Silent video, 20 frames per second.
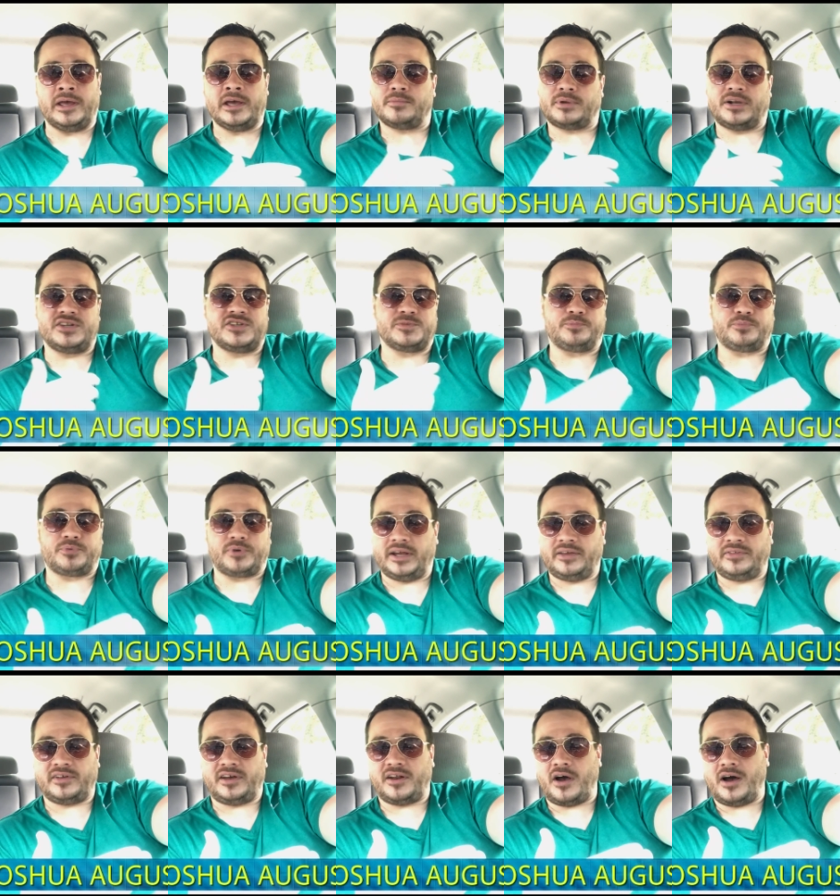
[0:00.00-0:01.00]
But I just
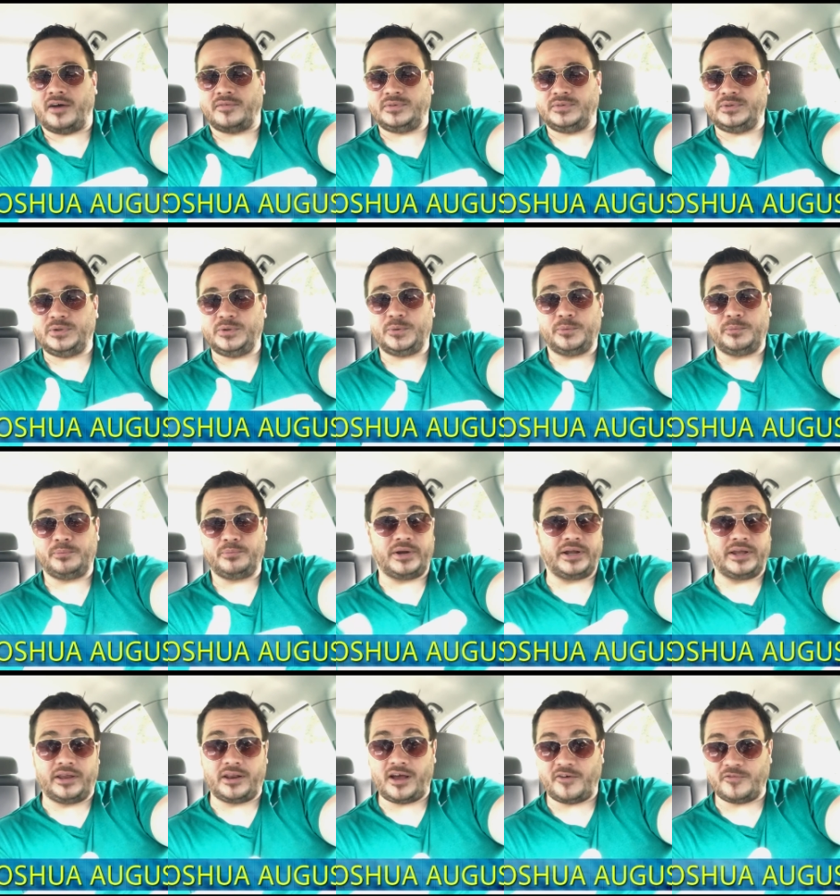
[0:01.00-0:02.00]
break that off you,
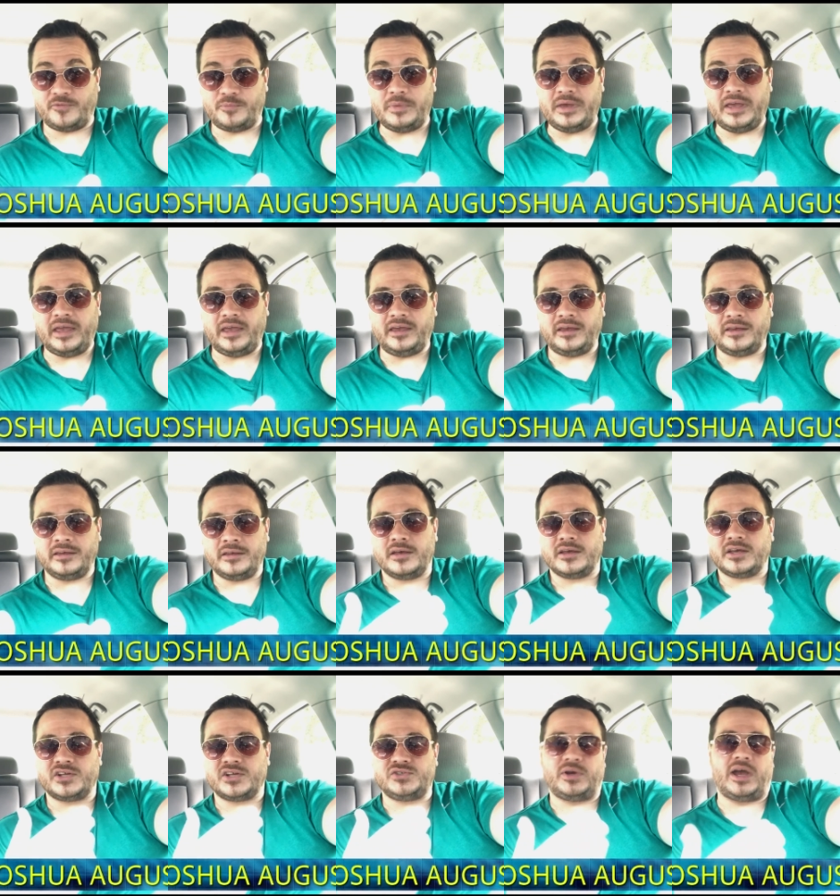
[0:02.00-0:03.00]
break it off me,
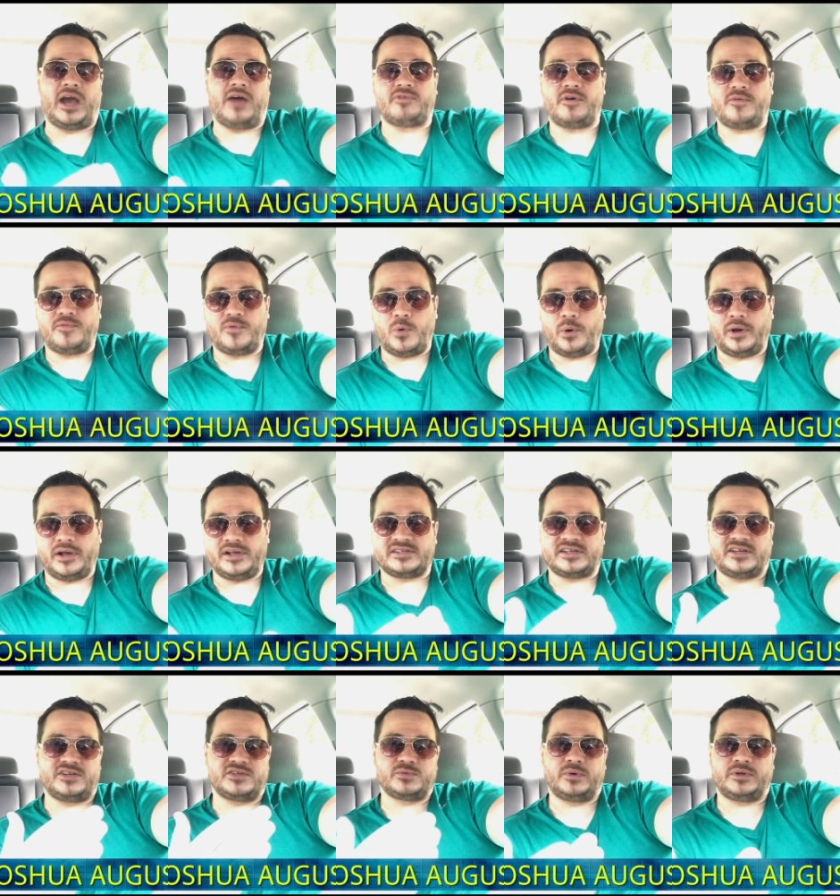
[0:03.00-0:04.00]
because you have a voice.
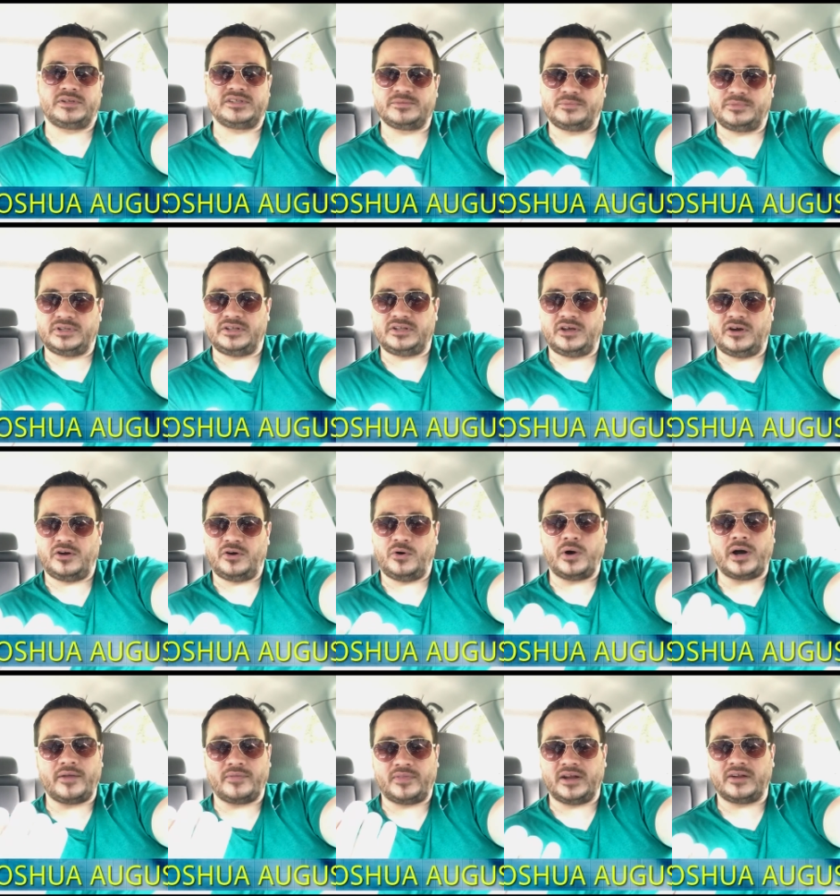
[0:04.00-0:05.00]
I just want someone to know
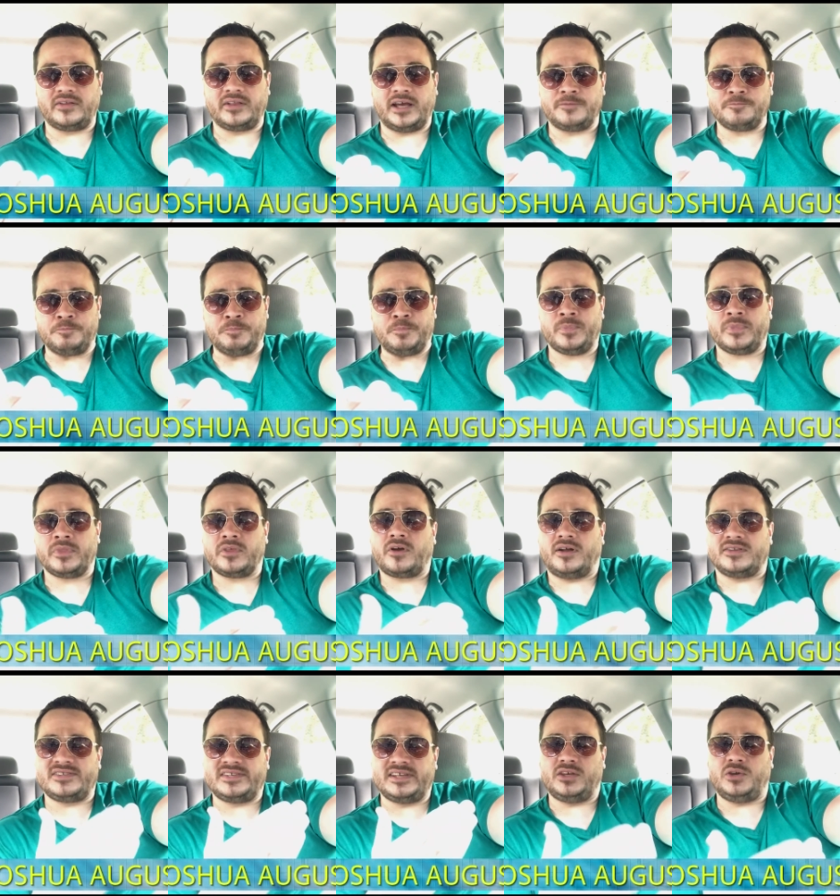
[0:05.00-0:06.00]
out there that
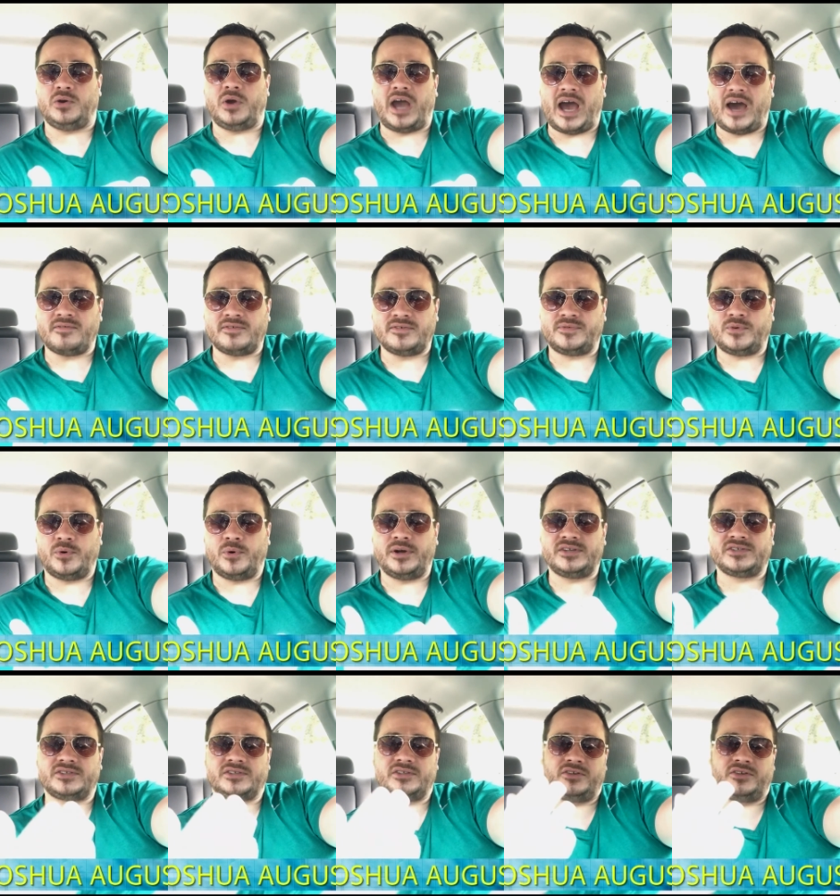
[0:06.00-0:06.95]
God's saying you have a voice.